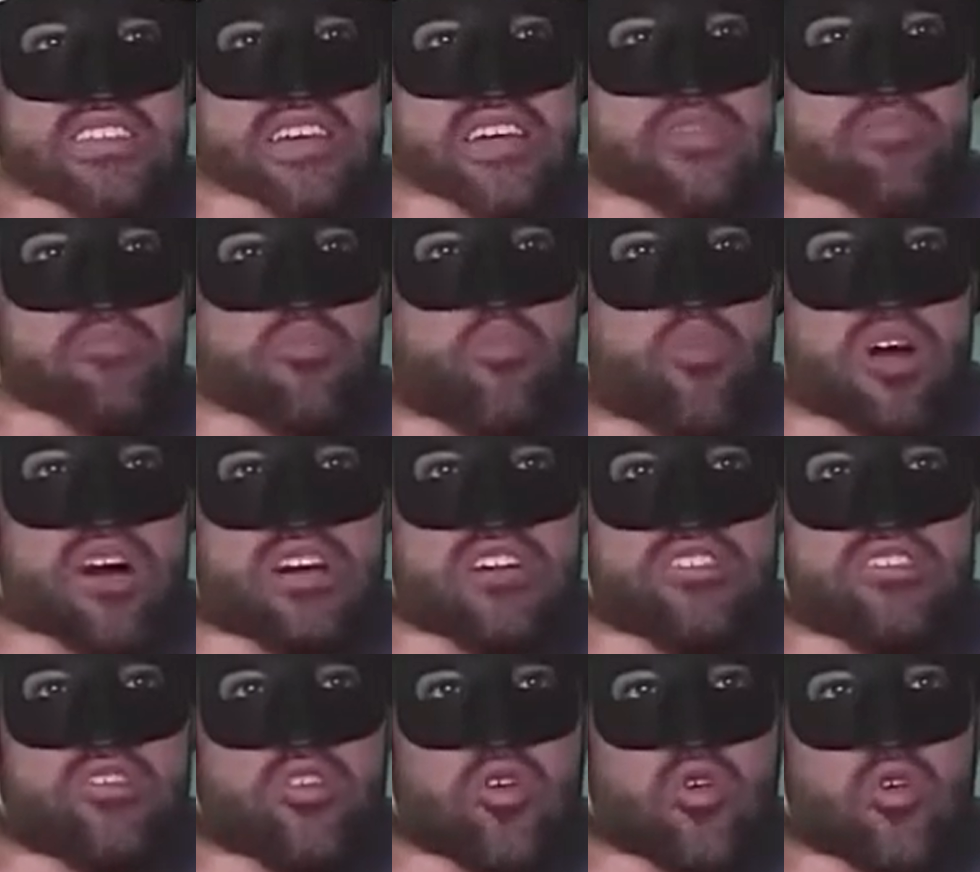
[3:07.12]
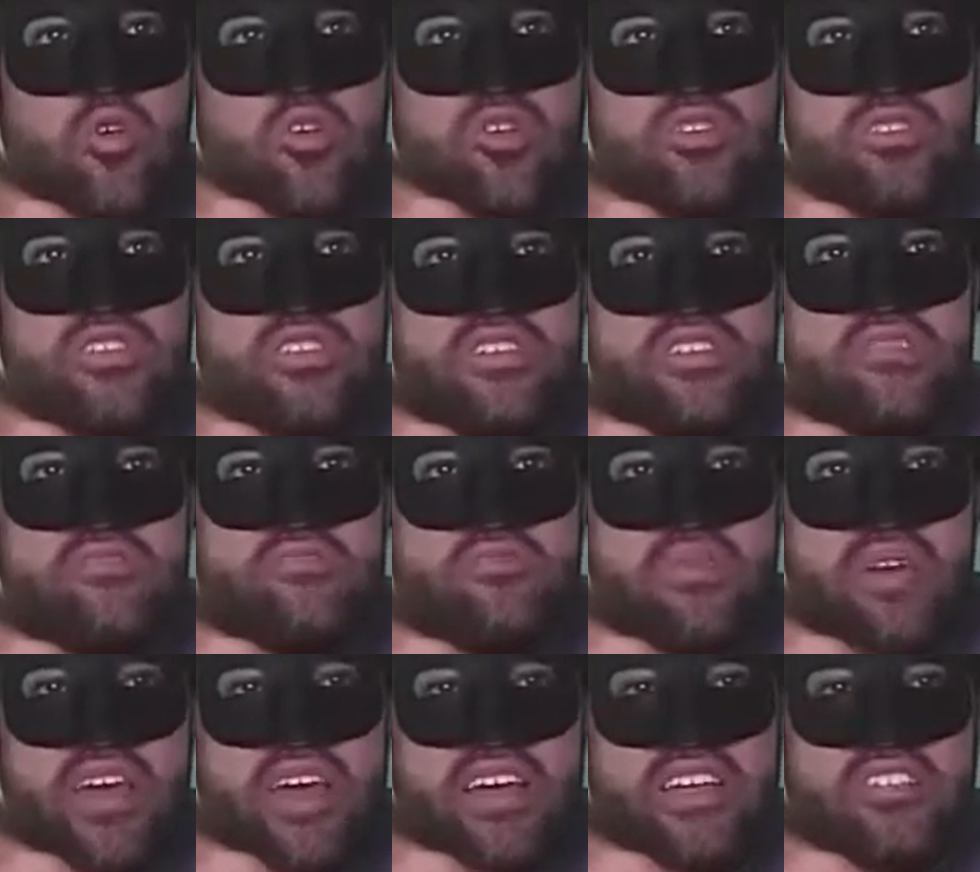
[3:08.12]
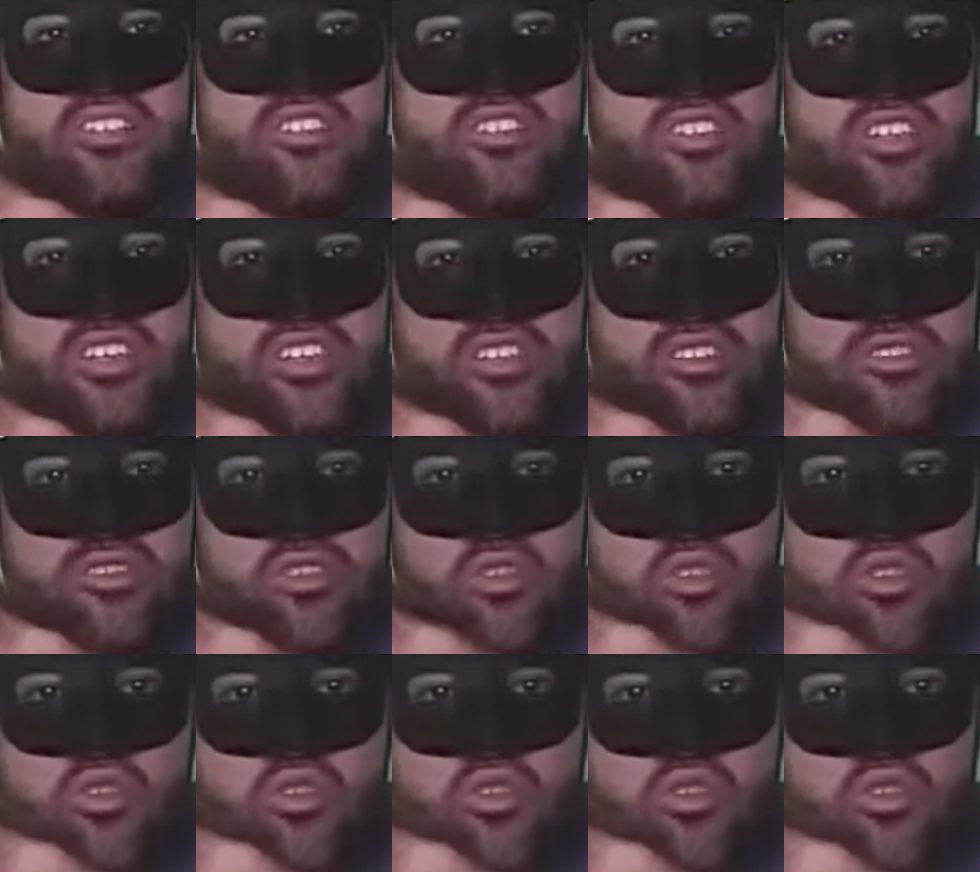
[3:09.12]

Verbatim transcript: Deep Wells Haunted Mansion.